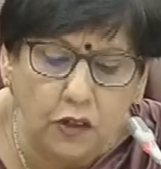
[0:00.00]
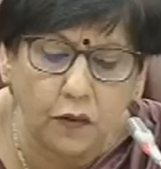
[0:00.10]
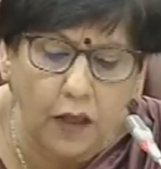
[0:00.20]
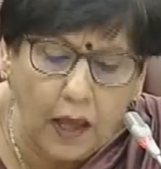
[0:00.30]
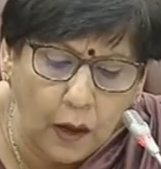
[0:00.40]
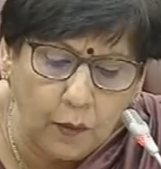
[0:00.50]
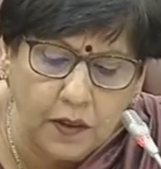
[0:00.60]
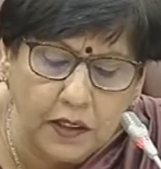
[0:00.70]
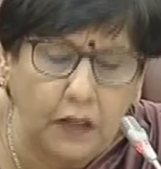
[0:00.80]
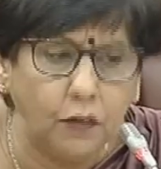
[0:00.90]
draw the attention of
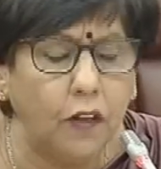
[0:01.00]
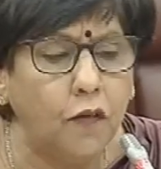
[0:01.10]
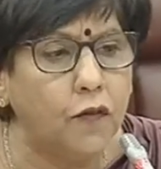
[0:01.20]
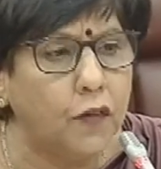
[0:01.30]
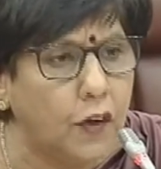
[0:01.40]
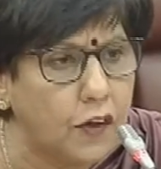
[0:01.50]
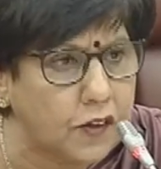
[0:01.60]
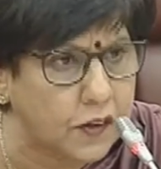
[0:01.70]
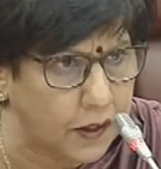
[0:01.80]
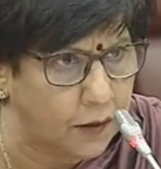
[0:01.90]
the House that even the
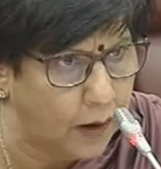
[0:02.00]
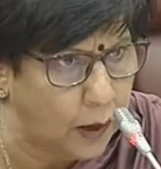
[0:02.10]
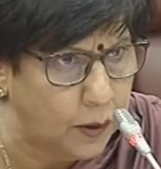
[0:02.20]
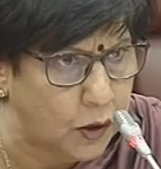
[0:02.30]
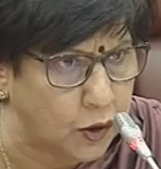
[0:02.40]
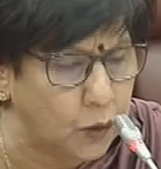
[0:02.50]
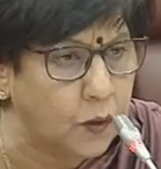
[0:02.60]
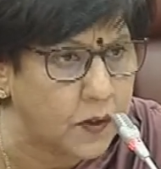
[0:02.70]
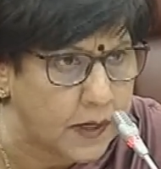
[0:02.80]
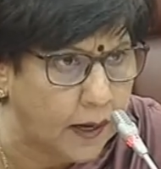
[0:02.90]
first
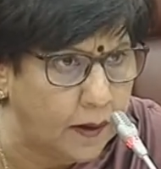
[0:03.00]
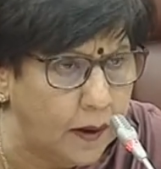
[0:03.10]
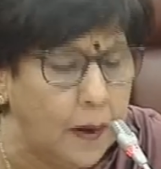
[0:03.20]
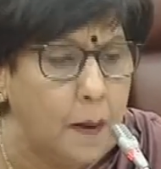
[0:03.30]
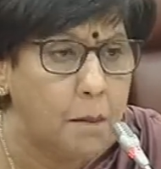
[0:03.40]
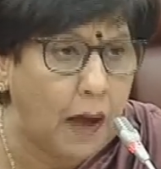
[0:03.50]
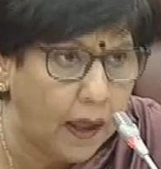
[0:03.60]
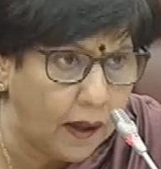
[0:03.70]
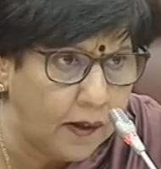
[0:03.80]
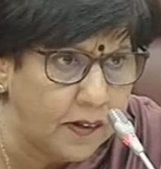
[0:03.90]
evaluation was done
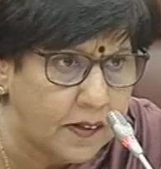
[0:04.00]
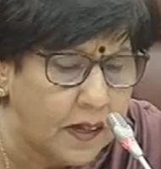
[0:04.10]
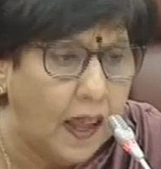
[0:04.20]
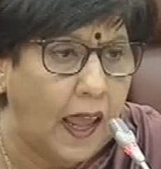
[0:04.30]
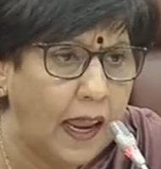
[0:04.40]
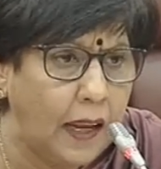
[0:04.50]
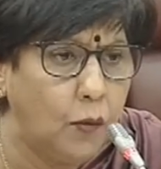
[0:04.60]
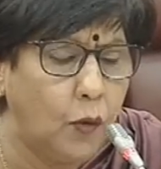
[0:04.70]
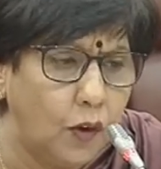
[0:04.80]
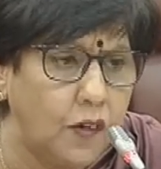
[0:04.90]
by us
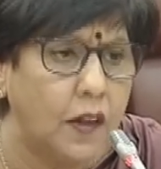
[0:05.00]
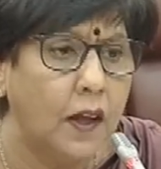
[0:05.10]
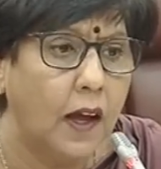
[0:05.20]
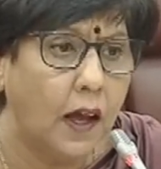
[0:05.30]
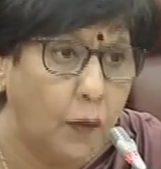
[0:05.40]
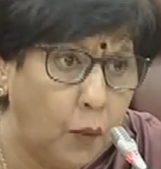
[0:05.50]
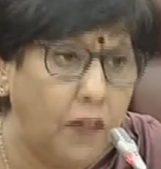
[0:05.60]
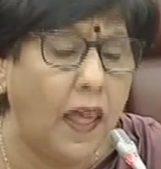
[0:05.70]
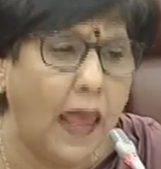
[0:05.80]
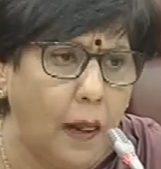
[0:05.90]
and was
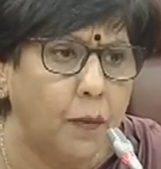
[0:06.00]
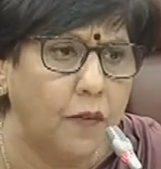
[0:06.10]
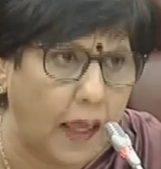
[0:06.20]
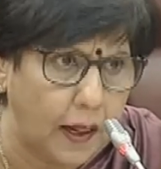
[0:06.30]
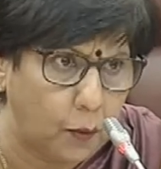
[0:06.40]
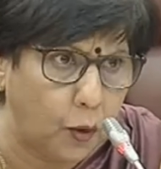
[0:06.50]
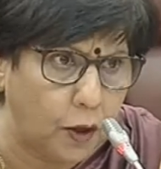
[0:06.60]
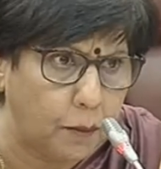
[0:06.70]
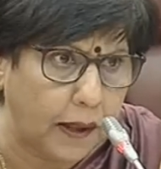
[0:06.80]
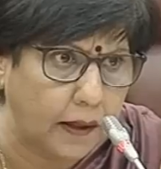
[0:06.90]
with the help of
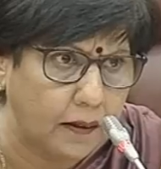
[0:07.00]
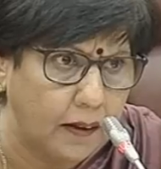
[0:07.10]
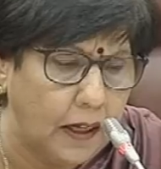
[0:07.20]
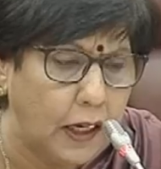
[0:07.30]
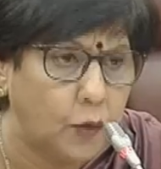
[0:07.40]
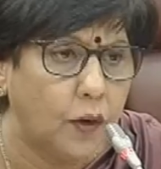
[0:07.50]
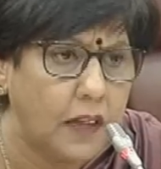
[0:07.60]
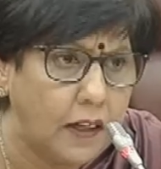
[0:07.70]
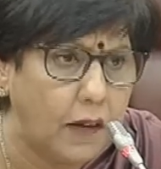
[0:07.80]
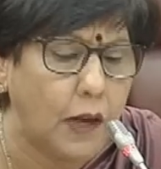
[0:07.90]
the World Bank.
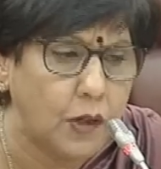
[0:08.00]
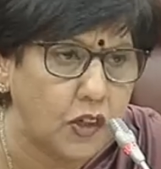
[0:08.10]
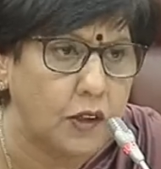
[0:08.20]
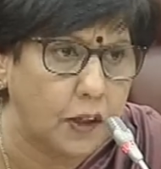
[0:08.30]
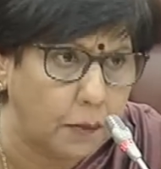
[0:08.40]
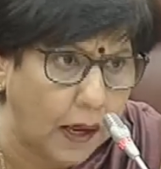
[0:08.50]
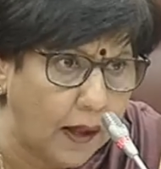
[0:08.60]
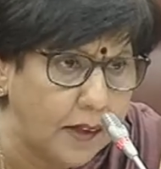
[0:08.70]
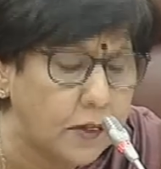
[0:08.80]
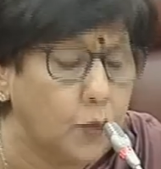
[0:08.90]
It was an
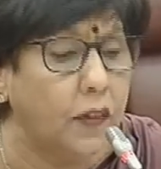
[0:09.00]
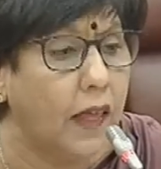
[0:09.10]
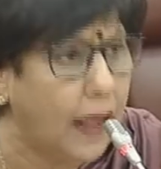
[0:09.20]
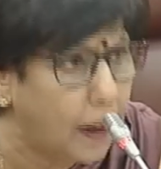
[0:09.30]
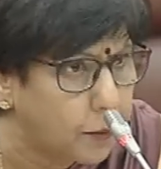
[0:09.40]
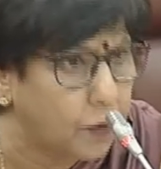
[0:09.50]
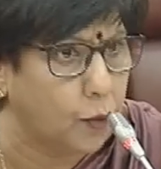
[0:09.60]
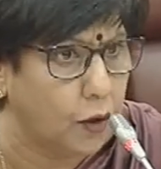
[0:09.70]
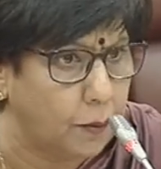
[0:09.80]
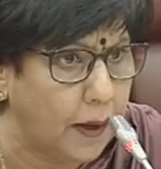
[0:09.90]
evaluation done by us with the
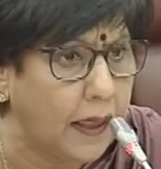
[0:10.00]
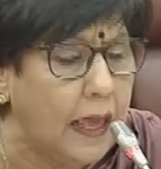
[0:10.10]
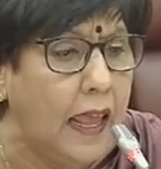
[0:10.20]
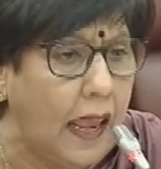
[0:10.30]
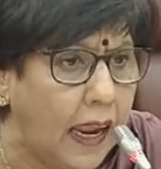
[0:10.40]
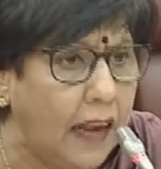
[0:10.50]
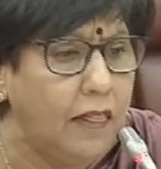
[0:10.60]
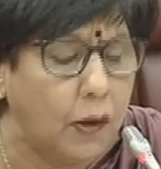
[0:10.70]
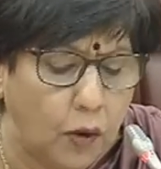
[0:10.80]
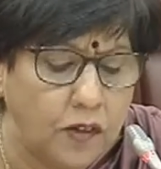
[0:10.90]
help of the World Bank,
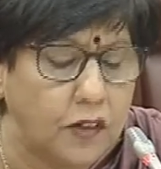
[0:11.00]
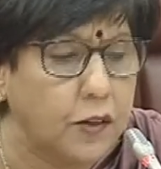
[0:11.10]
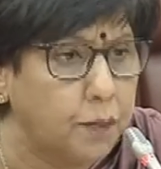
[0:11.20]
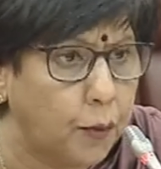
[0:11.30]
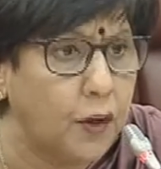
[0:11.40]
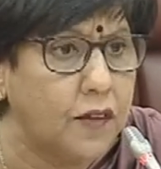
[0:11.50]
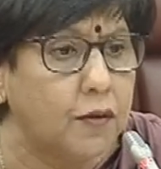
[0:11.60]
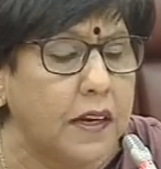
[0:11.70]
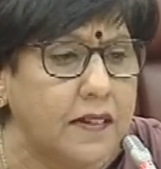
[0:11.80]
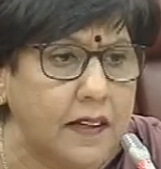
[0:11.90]
and there were
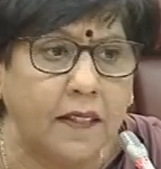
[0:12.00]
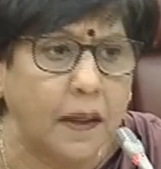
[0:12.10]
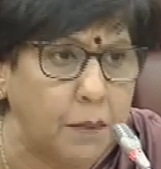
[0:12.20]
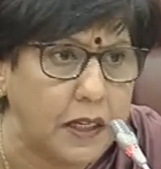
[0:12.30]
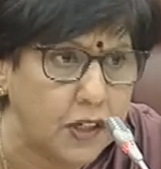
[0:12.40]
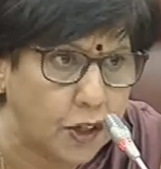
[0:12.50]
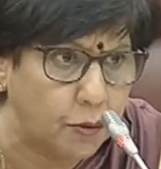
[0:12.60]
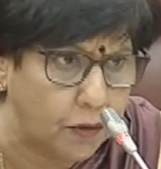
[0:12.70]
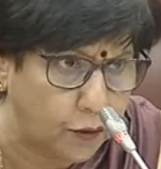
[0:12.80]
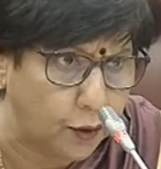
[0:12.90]
certain points raised in their
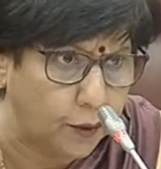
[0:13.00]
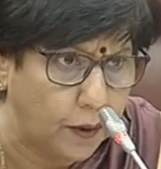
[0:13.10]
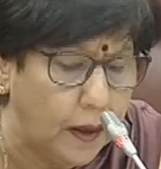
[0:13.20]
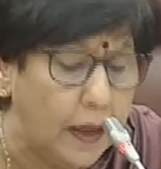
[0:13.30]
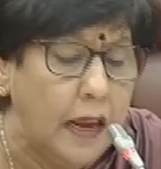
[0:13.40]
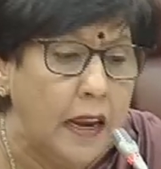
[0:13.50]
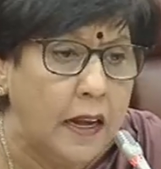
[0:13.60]
midterm review.